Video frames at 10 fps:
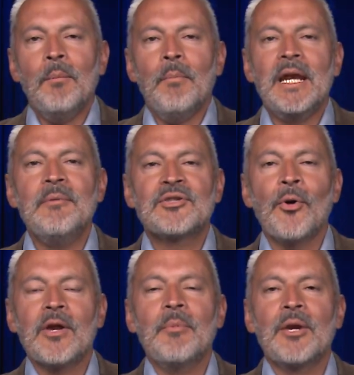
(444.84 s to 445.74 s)
My name is
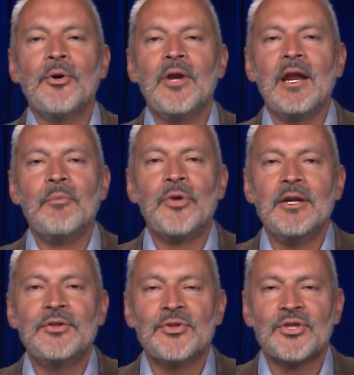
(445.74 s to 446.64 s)
Jorge Barón, and I'm
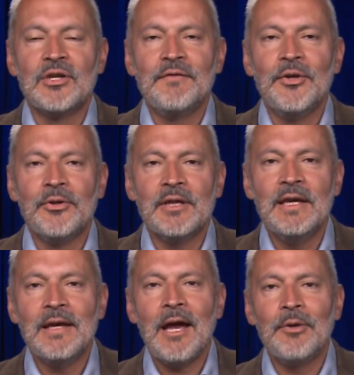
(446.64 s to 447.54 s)
running to serve you on the
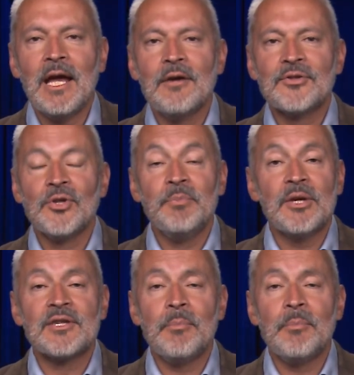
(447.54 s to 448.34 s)
King County Council because I